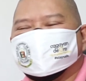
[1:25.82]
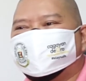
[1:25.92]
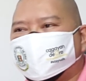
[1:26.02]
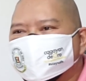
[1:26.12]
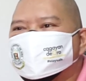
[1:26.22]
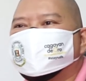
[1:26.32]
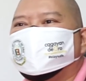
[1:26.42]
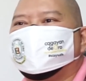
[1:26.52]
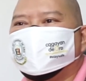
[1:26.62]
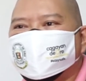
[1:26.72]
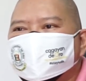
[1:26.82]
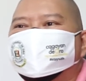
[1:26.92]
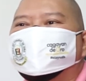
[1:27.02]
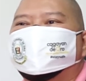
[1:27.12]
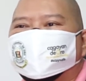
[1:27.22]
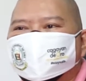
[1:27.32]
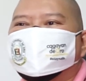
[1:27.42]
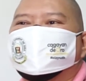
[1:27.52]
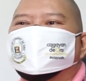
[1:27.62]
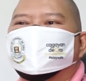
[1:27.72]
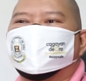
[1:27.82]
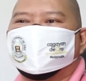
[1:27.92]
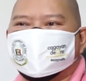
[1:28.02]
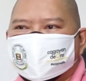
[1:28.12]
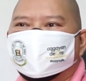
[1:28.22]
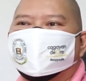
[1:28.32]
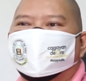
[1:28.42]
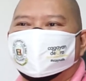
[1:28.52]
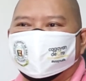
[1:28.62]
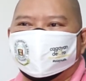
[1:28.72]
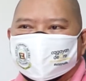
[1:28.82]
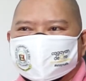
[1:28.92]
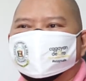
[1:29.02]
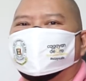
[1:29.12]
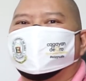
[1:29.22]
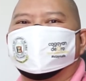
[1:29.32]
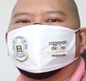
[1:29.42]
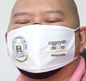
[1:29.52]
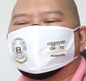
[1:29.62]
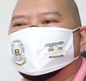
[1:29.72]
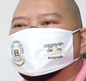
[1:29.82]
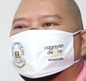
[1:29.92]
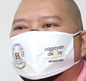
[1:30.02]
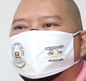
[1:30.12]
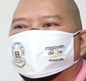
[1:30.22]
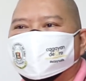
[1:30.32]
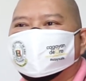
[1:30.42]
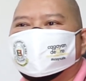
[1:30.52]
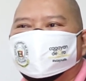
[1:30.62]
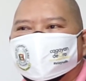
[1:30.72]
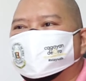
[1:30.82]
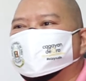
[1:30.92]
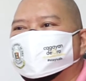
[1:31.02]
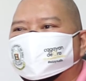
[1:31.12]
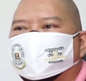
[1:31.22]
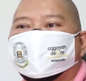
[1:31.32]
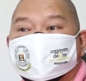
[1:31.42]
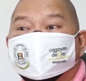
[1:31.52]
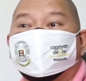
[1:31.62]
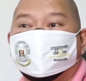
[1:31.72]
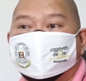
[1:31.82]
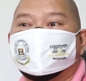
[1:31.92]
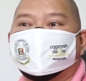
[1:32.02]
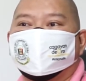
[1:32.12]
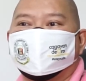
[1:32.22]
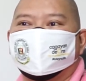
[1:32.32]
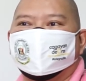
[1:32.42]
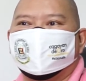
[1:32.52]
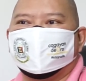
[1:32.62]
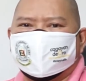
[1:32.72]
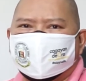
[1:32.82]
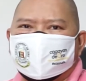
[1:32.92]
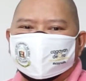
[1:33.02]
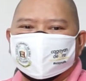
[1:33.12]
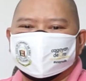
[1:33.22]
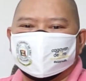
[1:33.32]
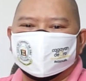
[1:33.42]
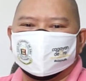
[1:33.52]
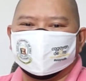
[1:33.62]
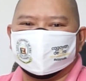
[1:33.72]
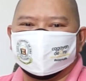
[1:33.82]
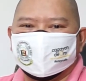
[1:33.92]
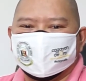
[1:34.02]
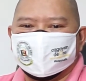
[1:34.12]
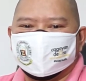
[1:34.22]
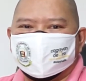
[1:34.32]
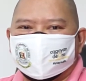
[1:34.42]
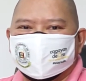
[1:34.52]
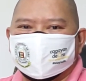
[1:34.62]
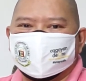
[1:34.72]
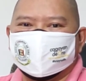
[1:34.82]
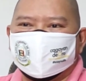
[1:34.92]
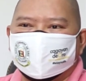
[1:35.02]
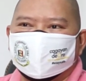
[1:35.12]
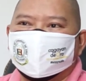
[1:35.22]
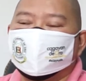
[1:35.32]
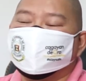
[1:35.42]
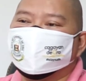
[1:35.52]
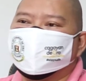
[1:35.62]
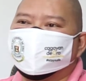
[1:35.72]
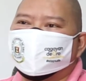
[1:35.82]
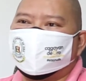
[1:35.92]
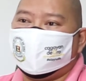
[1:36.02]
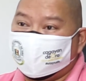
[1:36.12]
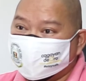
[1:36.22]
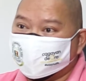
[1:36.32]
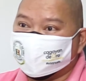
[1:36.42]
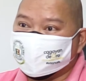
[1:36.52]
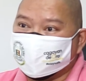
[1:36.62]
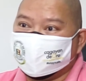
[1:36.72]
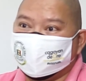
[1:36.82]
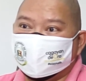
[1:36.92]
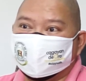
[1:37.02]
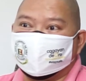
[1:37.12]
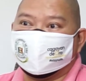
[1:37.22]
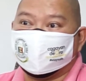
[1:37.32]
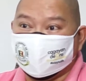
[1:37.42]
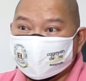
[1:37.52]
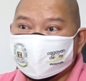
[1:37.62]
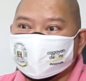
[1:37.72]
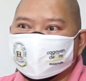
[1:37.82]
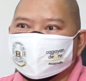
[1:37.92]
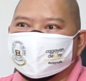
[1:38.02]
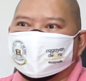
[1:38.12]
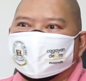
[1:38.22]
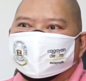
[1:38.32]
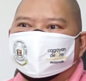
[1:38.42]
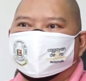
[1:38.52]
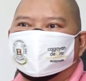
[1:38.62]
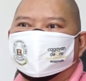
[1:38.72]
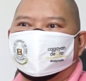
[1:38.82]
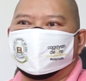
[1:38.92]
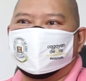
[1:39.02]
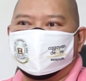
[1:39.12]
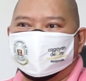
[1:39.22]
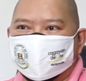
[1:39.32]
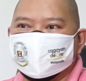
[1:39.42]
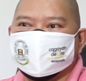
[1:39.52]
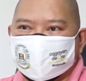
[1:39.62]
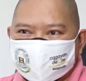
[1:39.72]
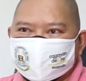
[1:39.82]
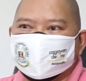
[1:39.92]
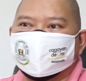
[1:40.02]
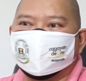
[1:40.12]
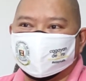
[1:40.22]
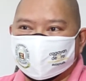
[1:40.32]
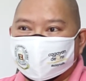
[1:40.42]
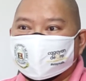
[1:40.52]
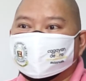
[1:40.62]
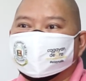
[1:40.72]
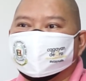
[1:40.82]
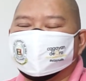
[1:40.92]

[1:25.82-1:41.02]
posting nude photos of our children on Facebook, that can be a venue for exploitation. Kana bitawng mga ginikanan or mga adults nga dili ga think before they post anything online.